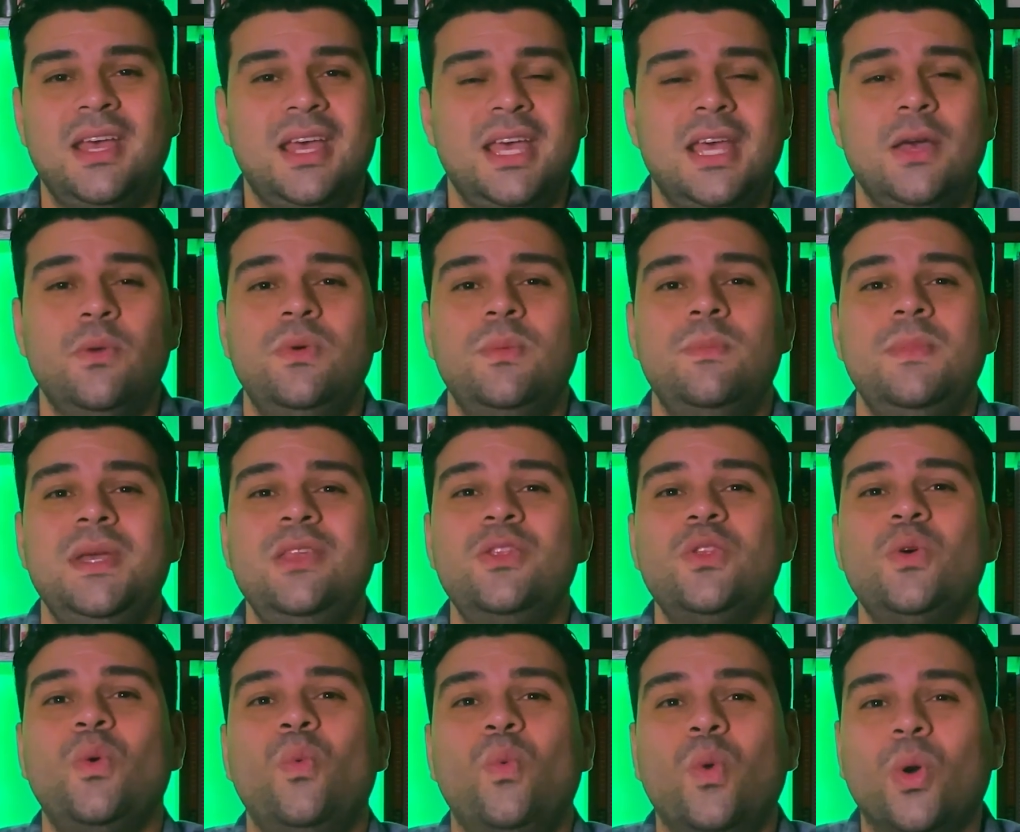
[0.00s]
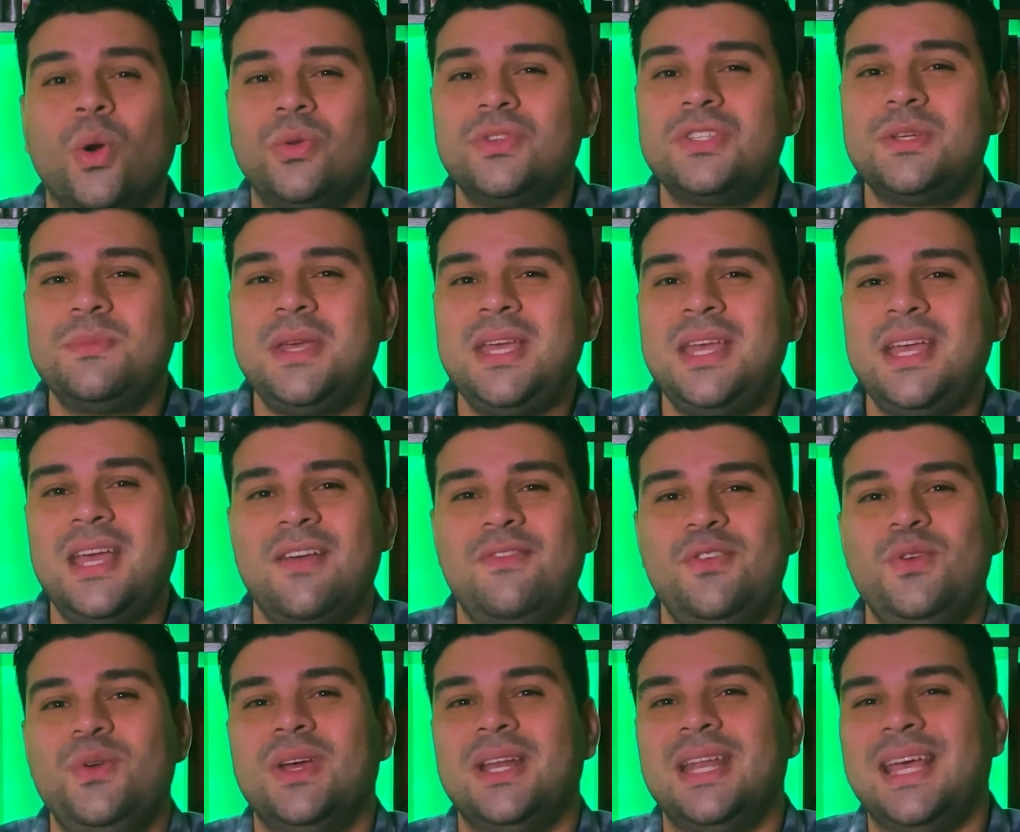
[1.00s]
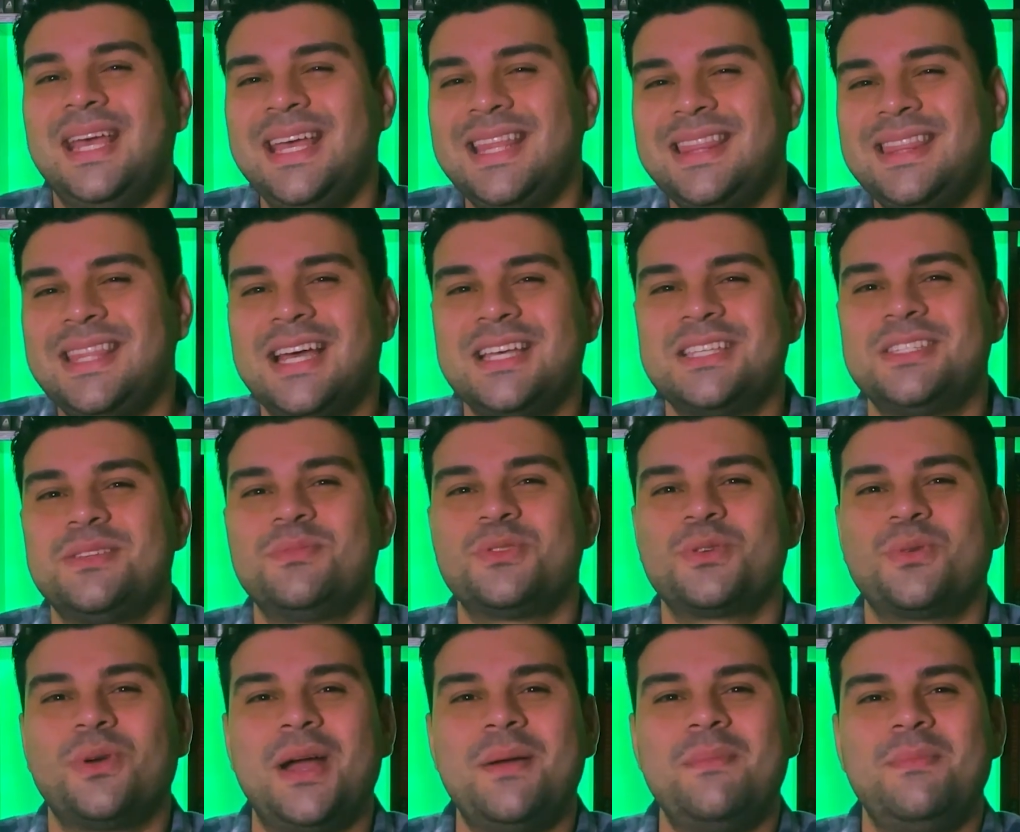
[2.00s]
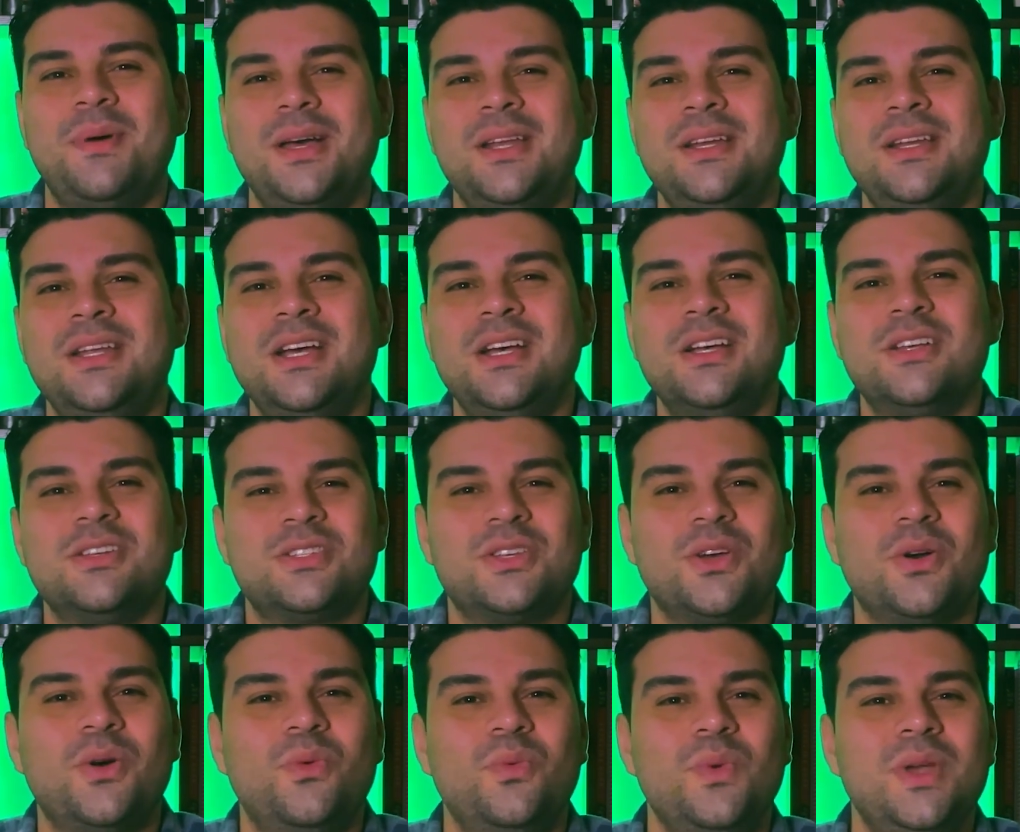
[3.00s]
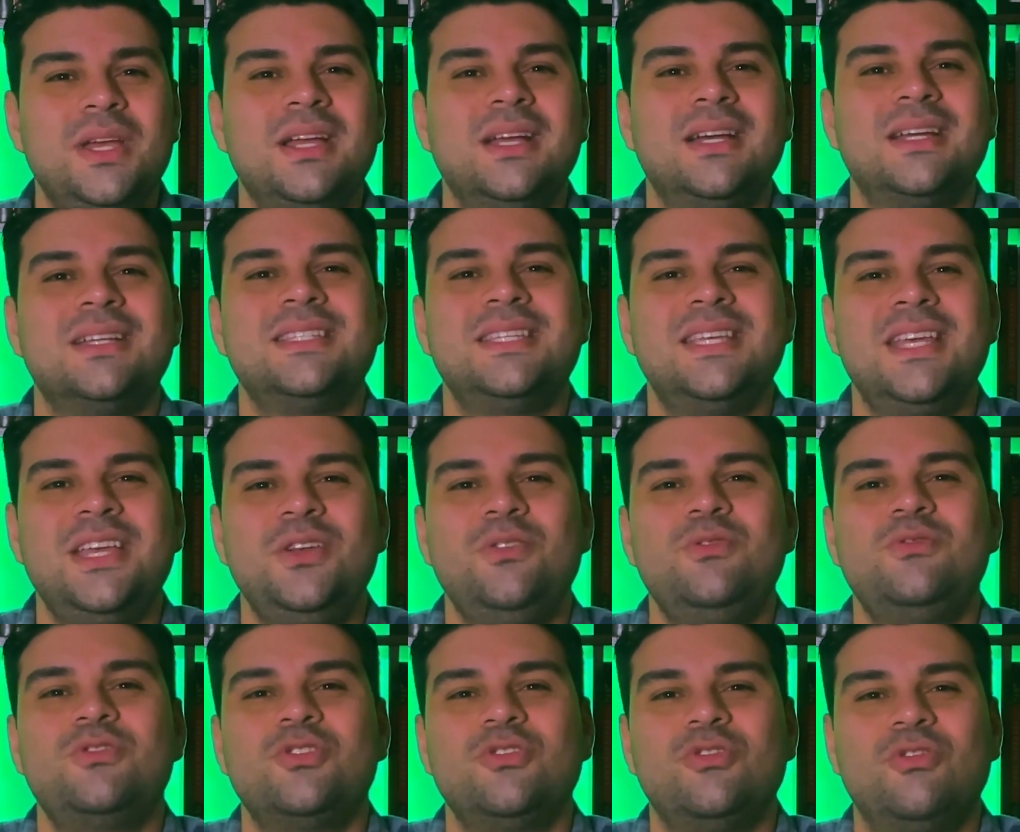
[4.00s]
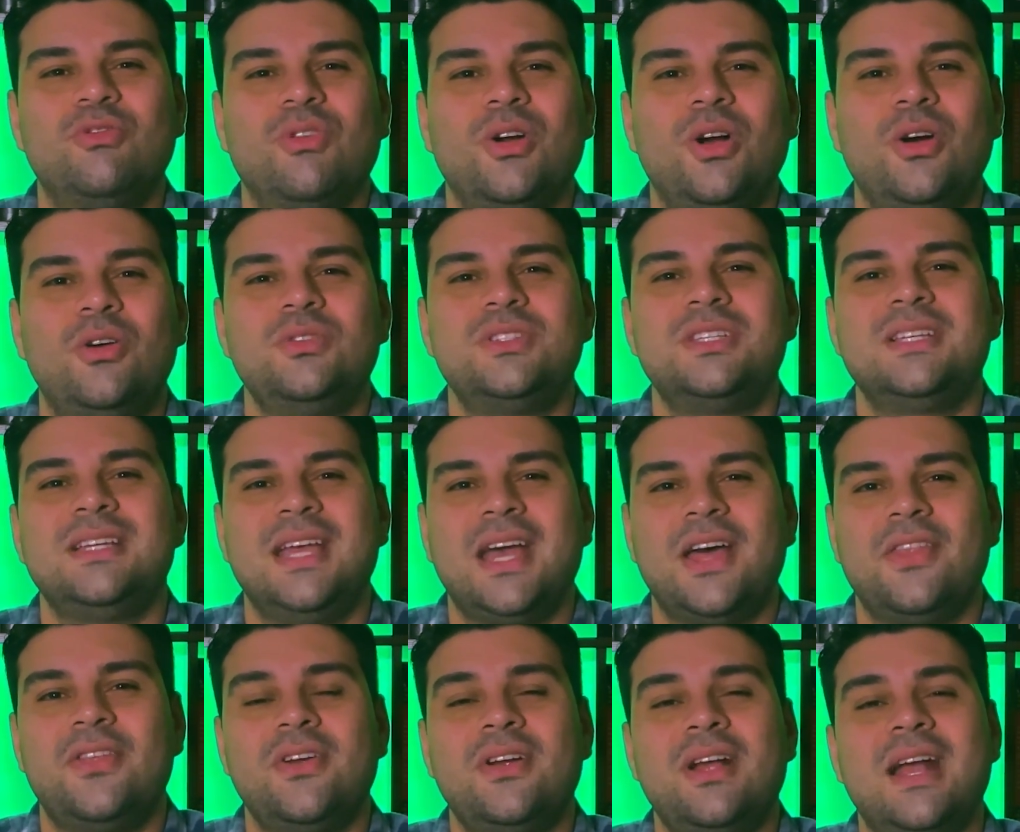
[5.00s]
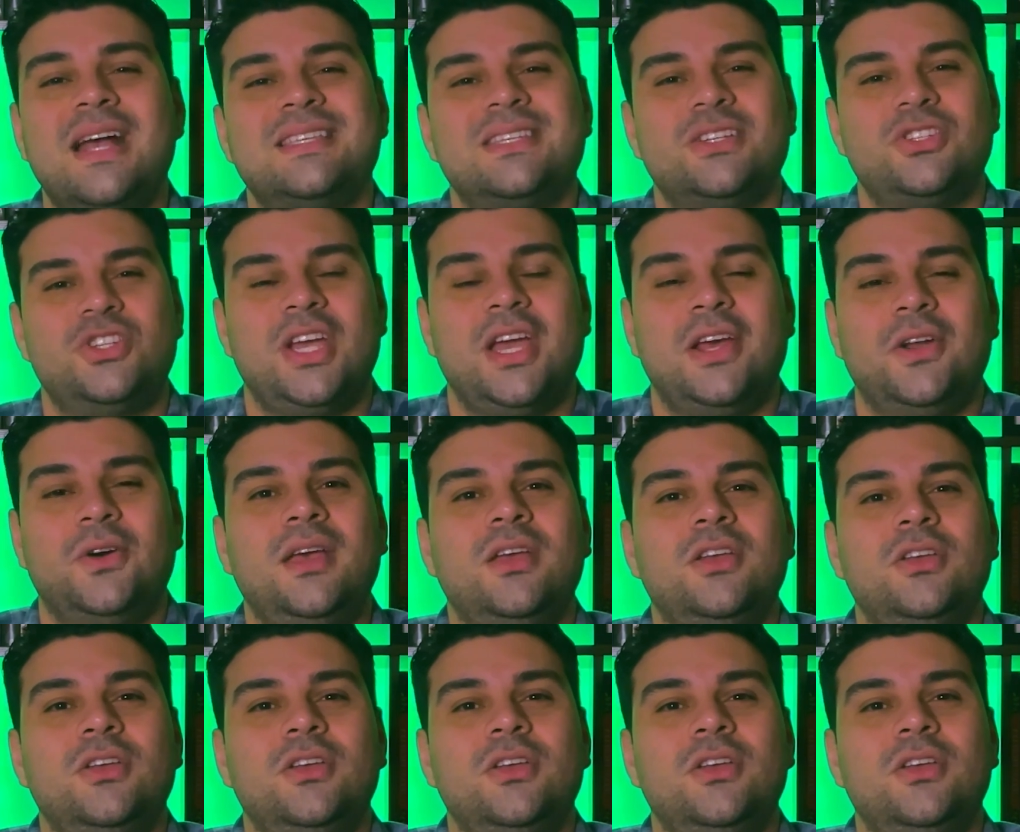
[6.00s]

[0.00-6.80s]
It would mean the world to me if you could hit that subscribe button so we can continue to grow together as a channel.